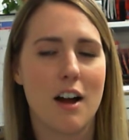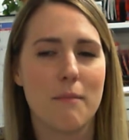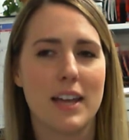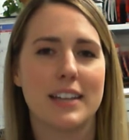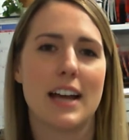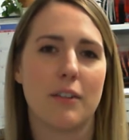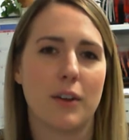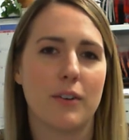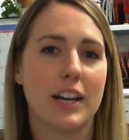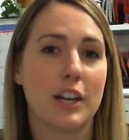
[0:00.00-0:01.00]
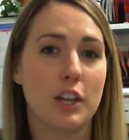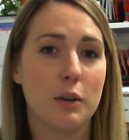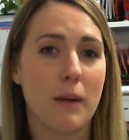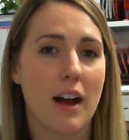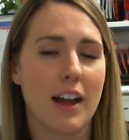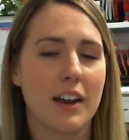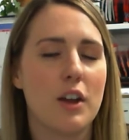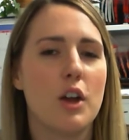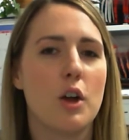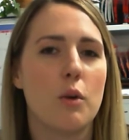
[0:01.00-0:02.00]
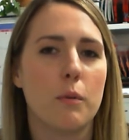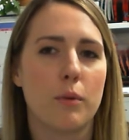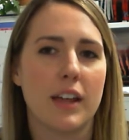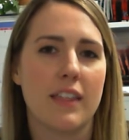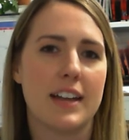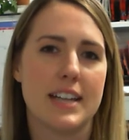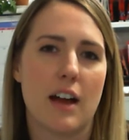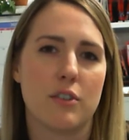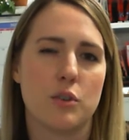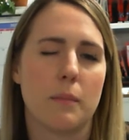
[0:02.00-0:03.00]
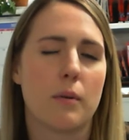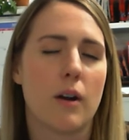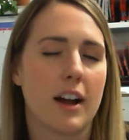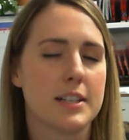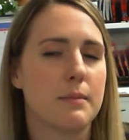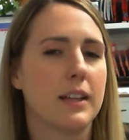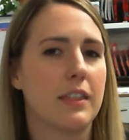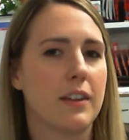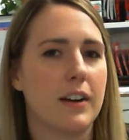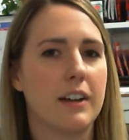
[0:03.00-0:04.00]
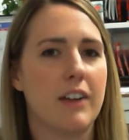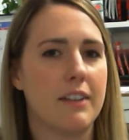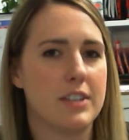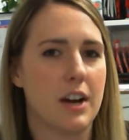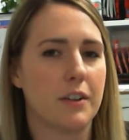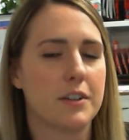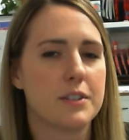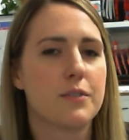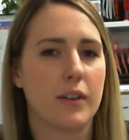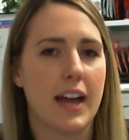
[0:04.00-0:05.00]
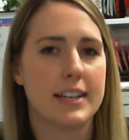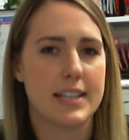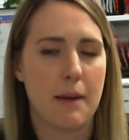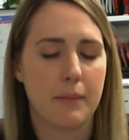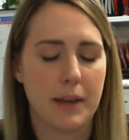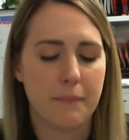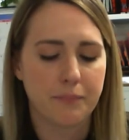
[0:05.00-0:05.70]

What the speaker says: and downloading a coupon will bring that down to approximately $35 for that tablet.